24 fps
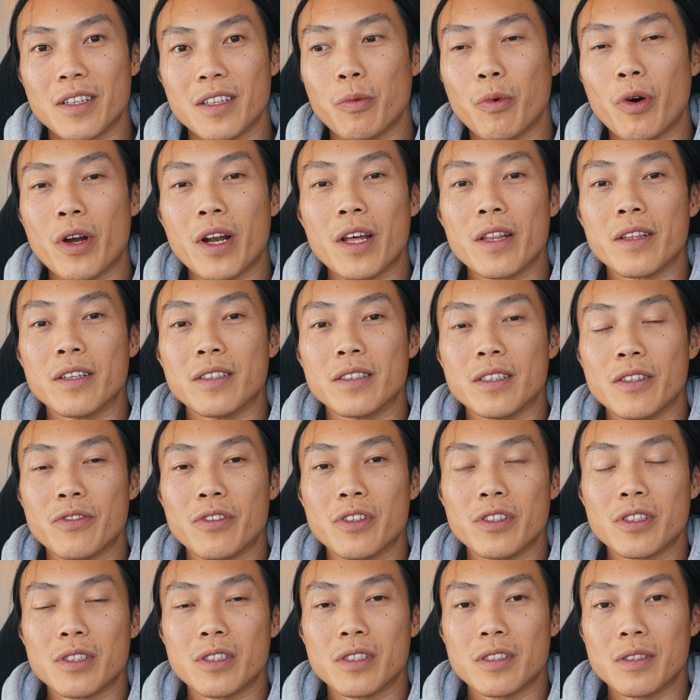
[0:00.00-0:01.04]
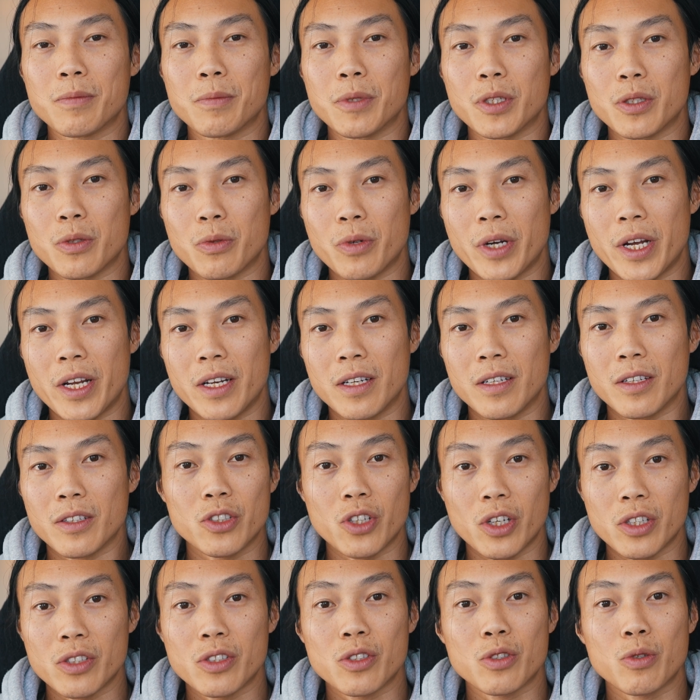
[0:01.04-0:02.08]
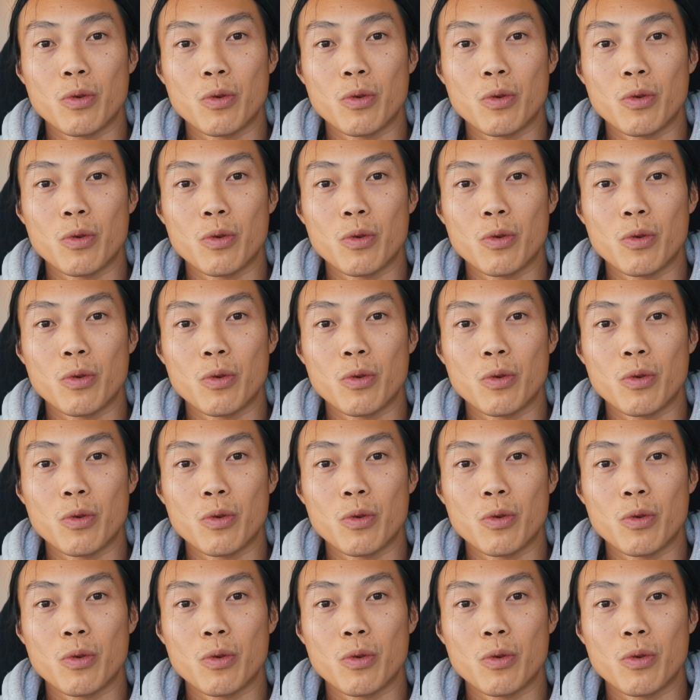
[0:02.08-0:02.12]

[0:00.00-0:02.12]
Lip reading: what are the differences between just